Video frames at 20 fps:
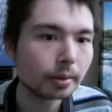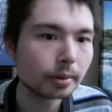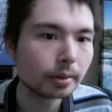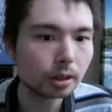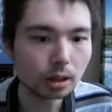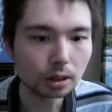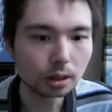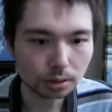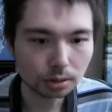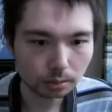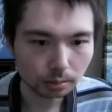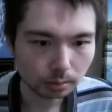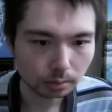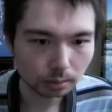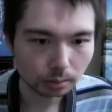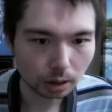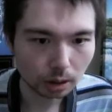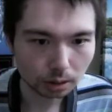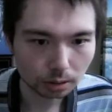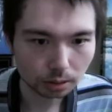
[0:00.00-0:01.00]
Castle,
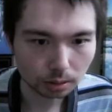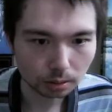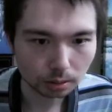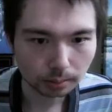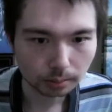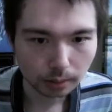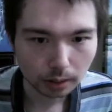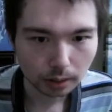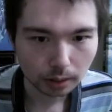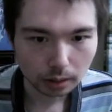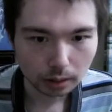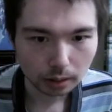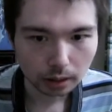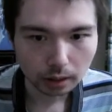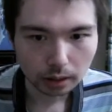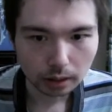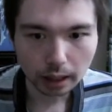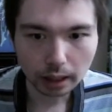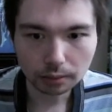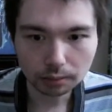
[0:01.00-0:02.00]
castle.
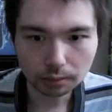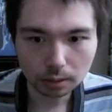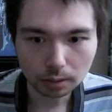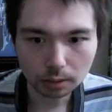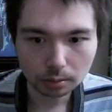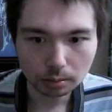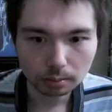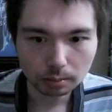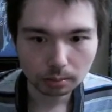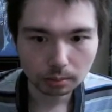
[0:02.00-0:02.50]
a4,